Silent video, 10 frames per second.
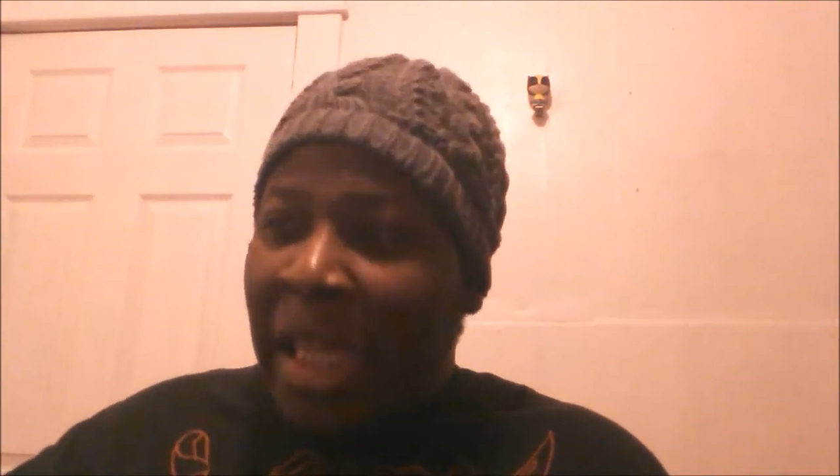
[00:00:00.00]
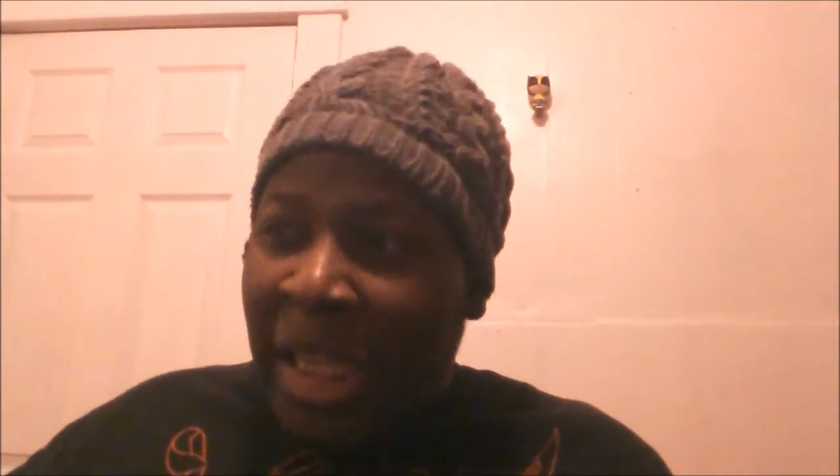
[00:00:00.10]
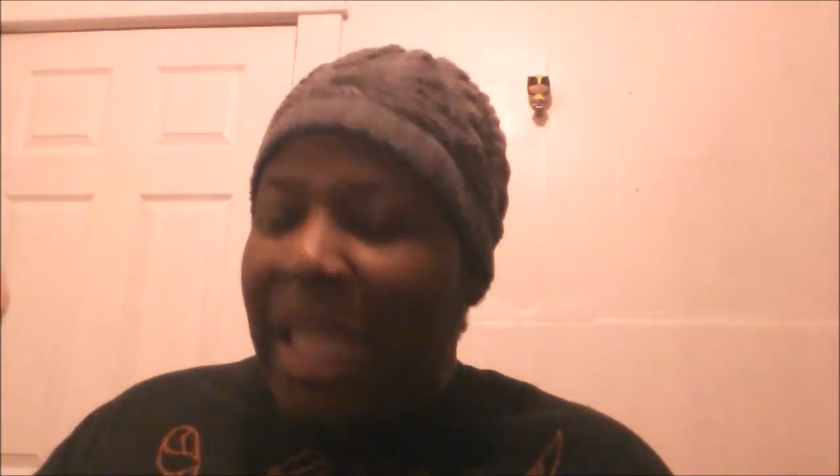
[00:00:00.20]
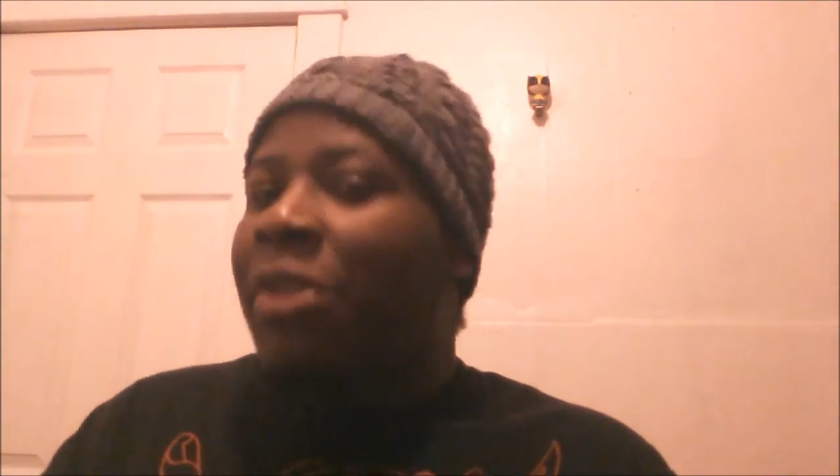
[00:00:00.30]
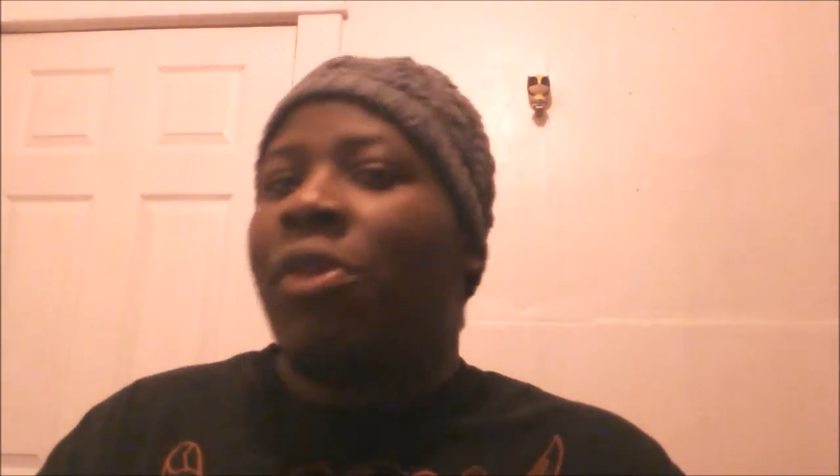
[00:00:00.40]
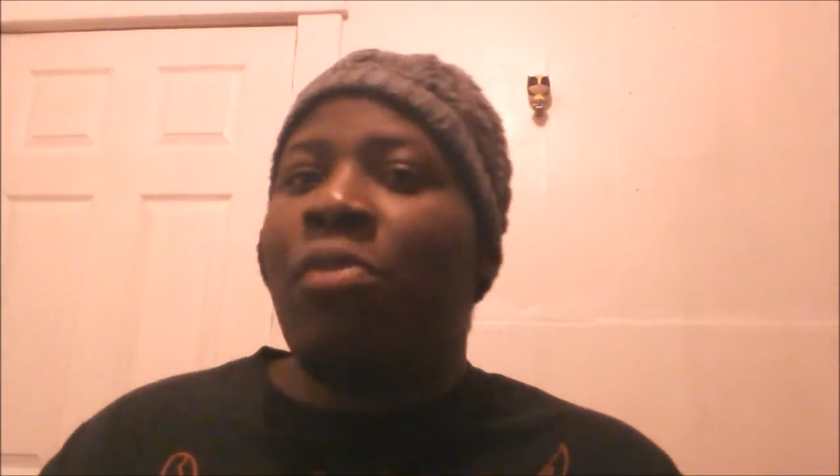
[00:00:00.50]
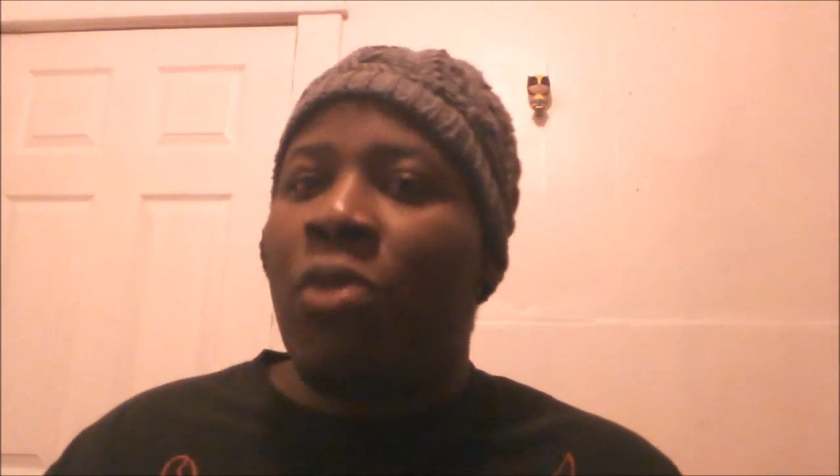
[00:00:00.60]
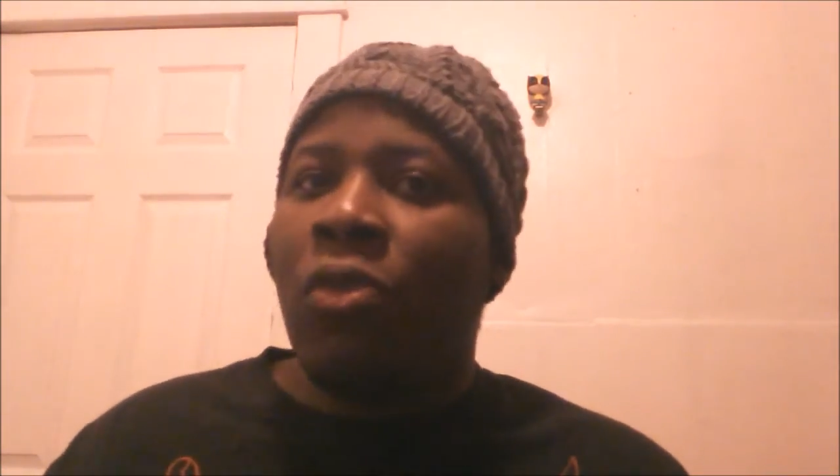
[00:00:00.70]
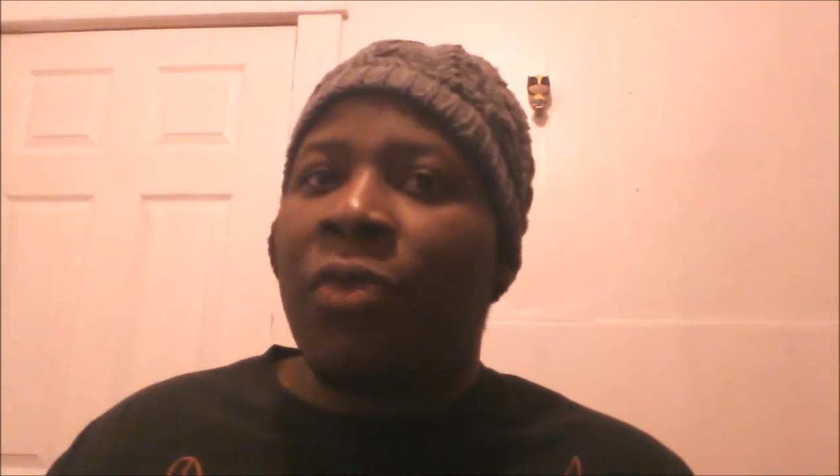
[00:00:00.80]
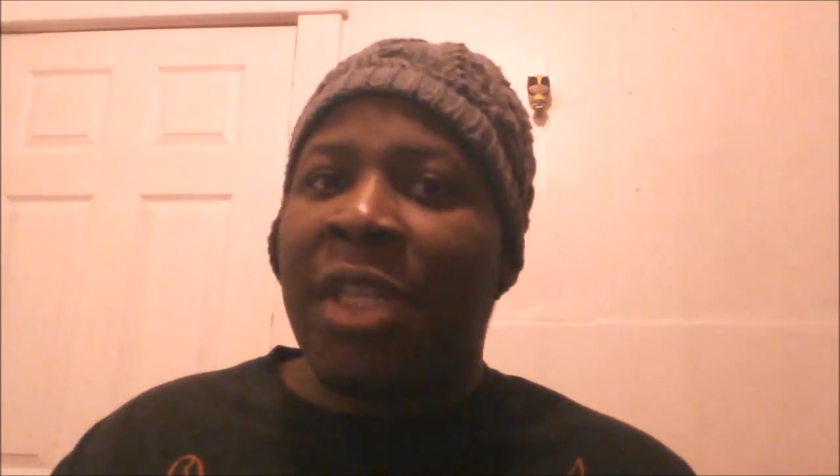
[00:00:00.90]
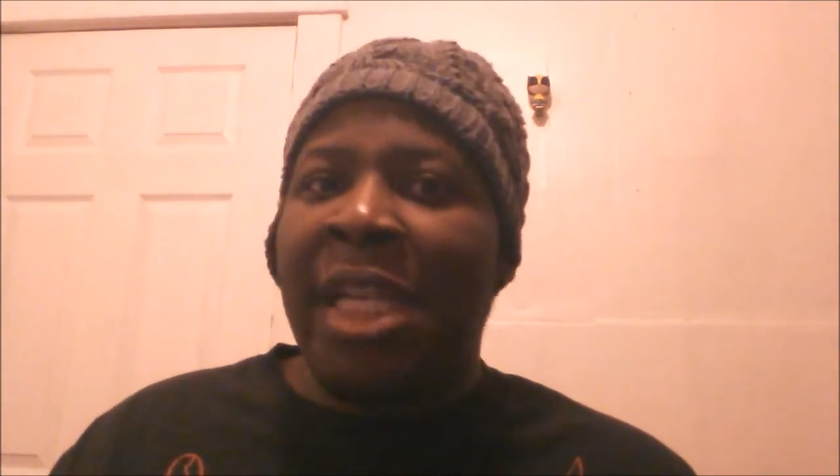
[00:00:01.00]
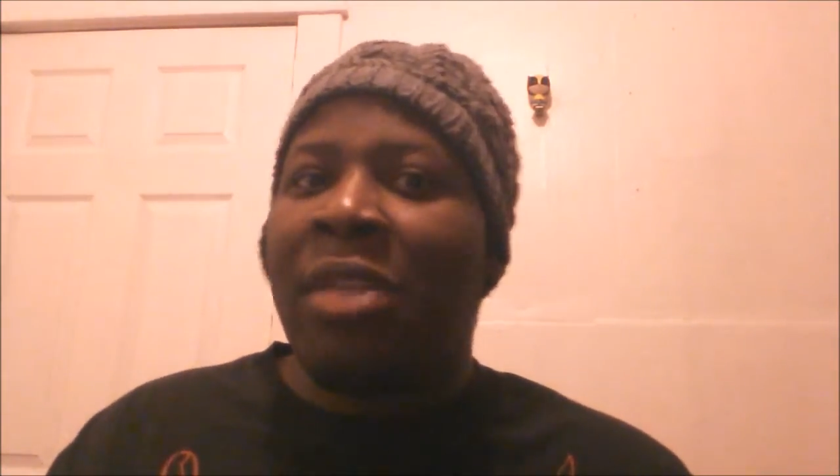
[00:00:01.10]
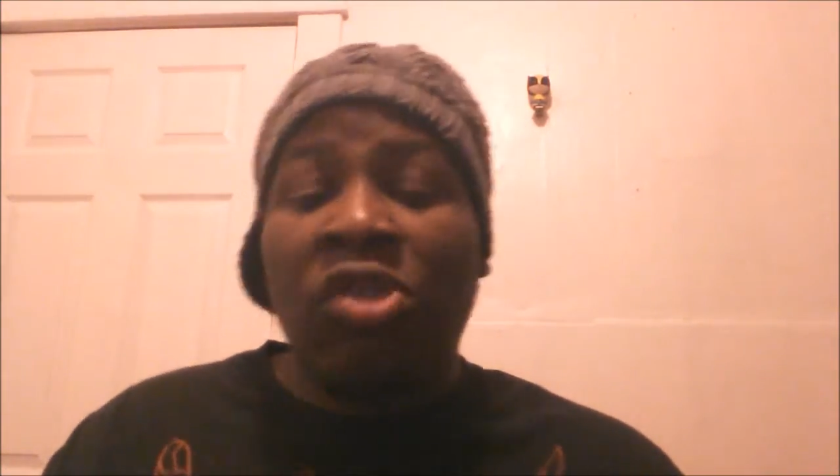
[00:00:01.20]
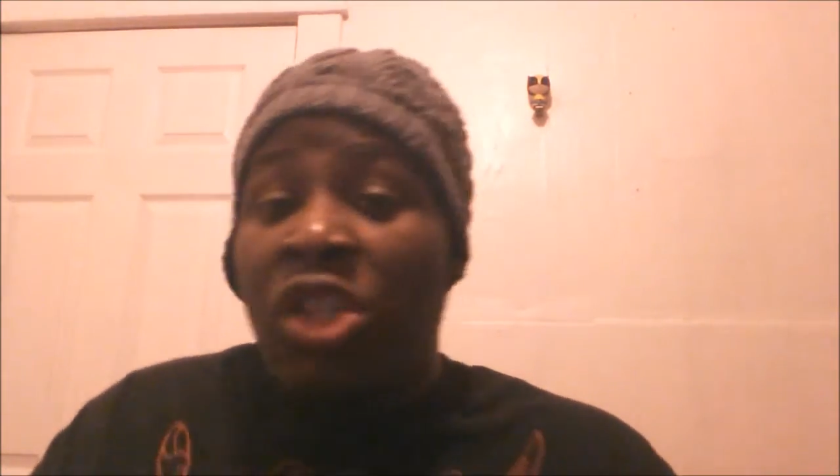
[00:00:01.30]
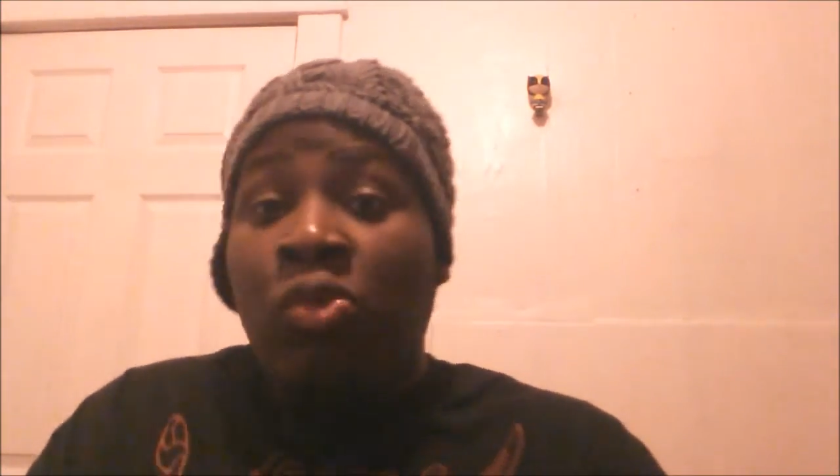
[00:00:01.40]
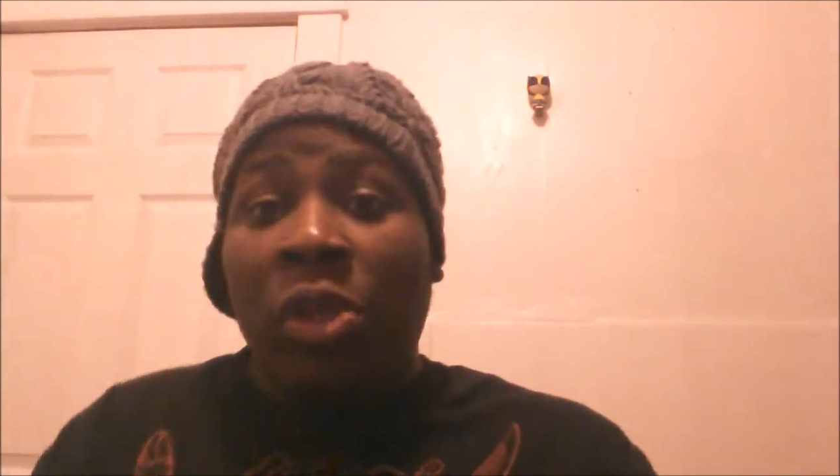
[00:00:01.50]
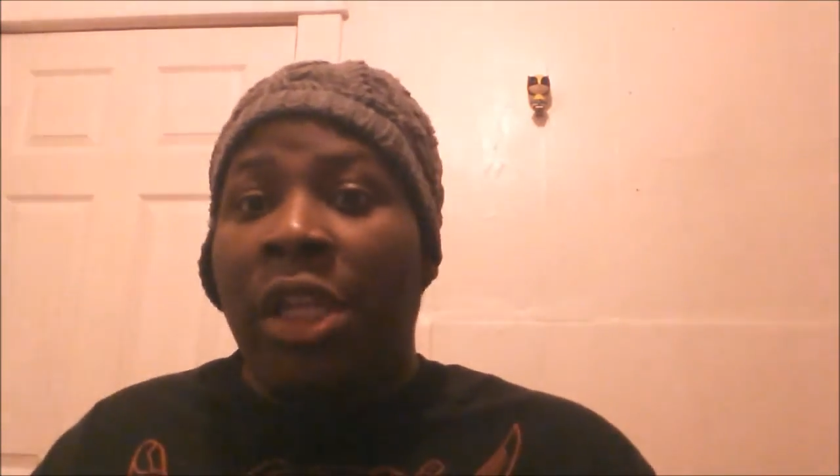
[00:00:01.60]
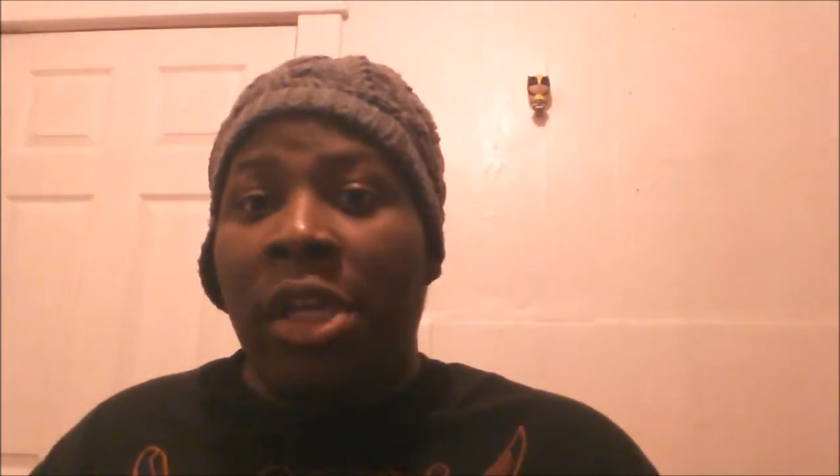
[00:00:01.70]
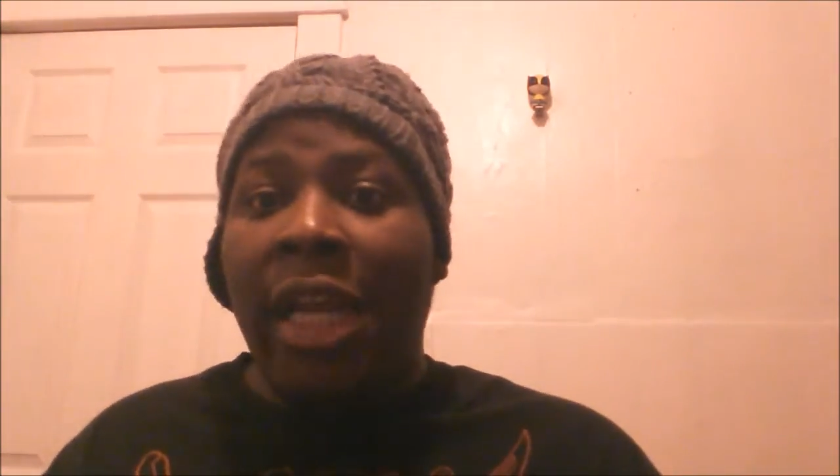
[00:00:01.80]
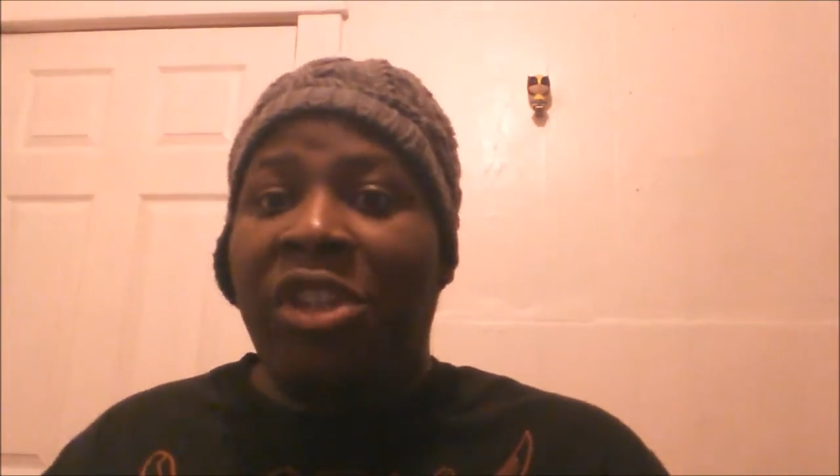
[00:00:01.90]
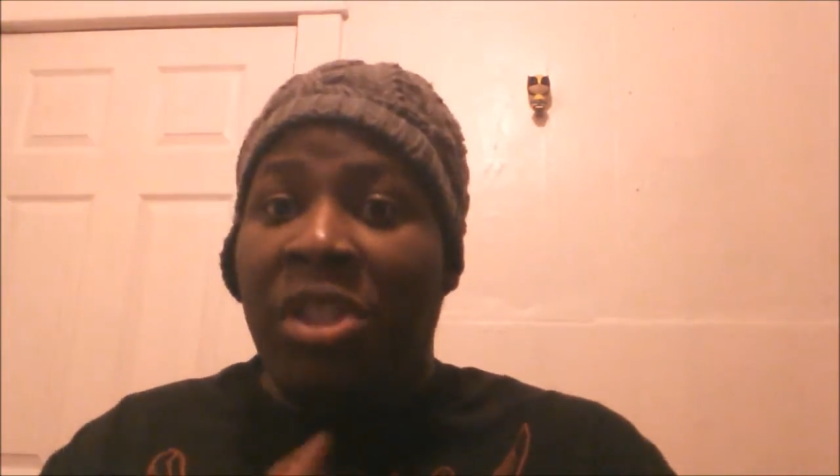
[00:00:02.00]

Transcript: lethal moves, because that's what she's really good at.